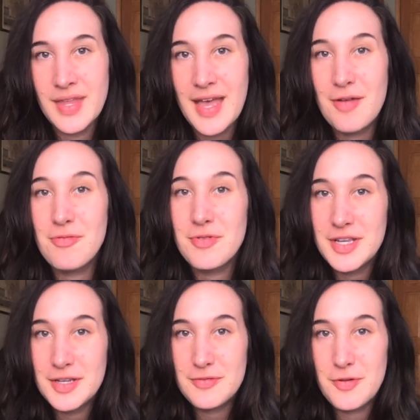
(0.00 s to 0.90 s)
I really
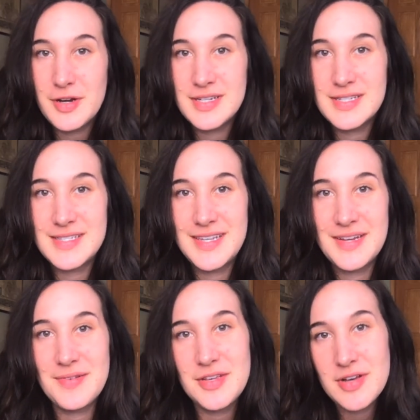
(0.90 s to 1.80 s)
look forward to seeing
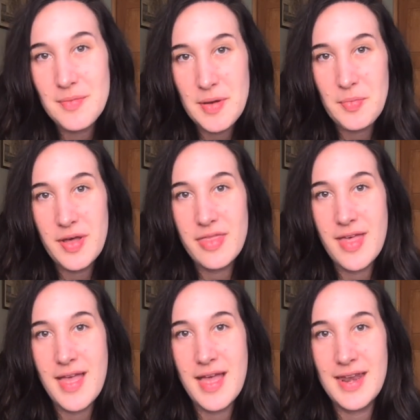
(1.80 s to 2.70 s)
what you come up with,
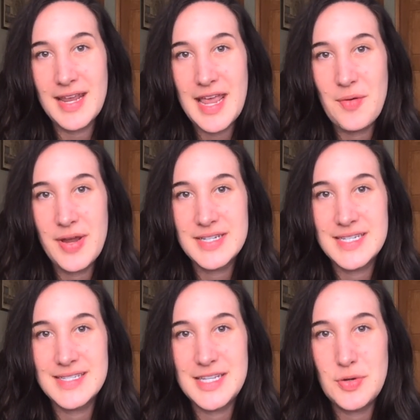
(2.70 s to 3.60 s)
and I can't wait
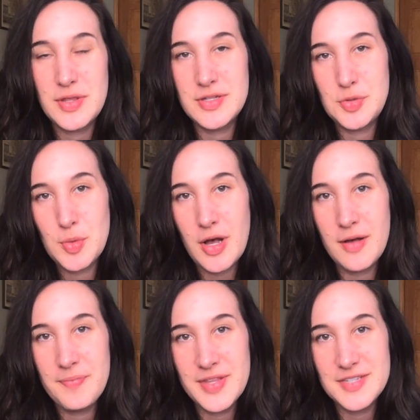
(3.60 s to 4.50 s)
to see you on the Zoom
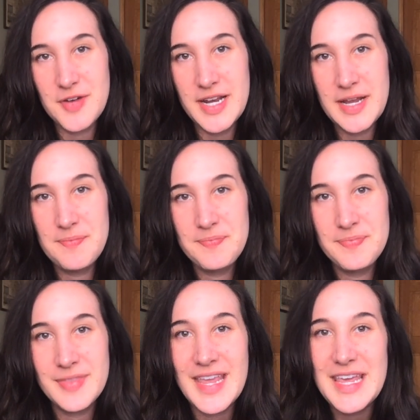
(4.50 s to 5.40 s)
call this Friday.
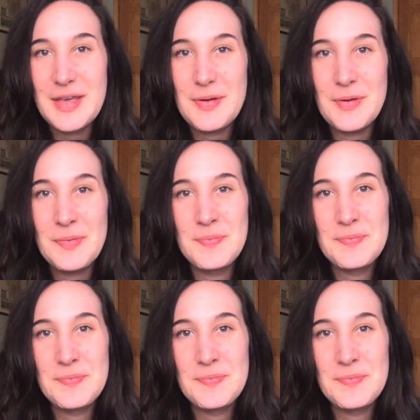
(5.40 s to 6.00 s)
Thank you.